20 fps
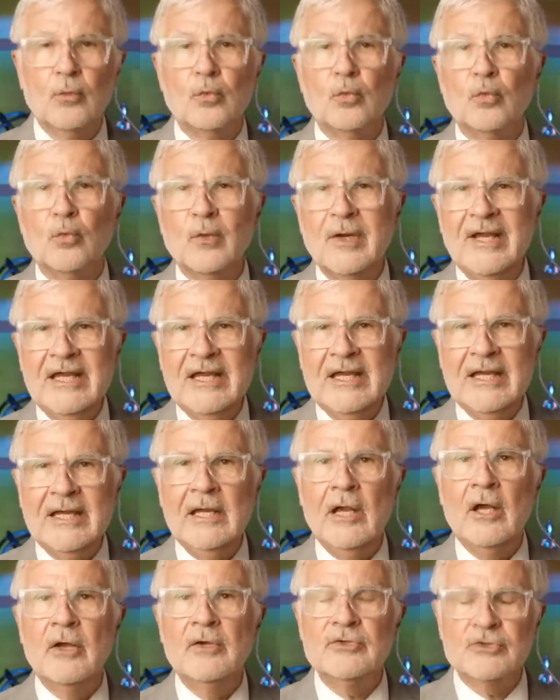
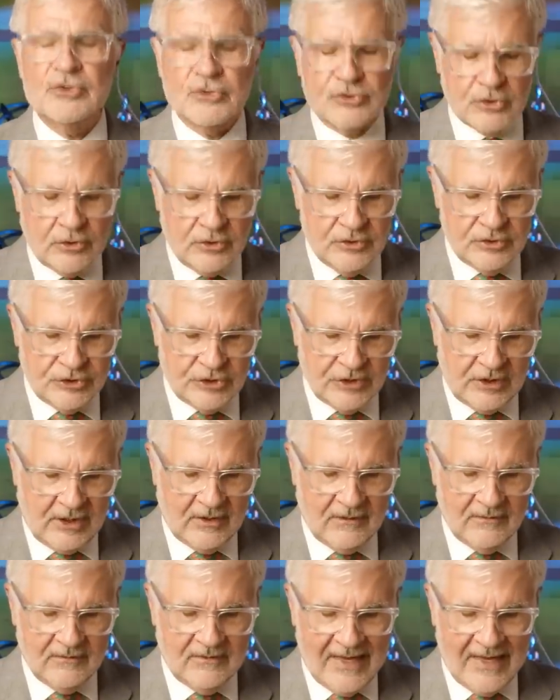researching.